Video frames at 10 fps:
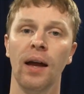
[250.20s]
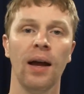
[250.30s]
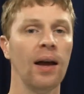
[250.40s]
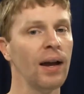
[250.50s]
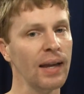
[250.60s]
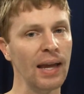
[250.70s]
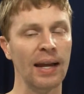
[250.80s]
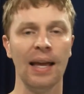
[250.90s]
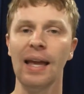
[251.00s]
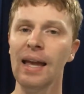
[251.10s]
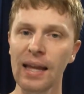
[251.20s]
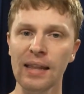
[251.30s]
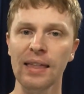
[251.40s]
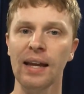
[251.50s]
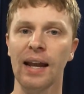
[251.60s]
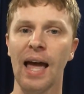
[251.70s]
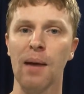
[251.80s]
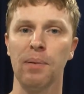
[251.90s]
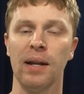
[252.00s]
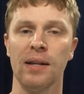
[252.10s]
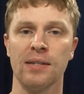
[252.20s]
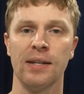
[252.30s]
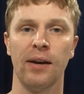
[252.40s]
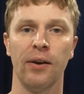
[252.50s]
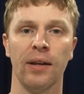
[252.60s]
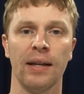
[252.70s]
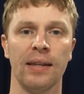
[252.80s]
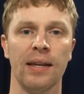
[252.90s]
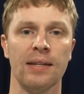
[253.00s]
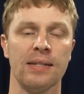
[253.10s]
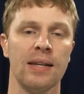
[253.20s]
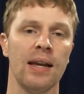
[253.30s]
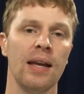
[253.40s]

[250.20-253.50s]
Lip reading: Again, anything can happen in a scenario like this.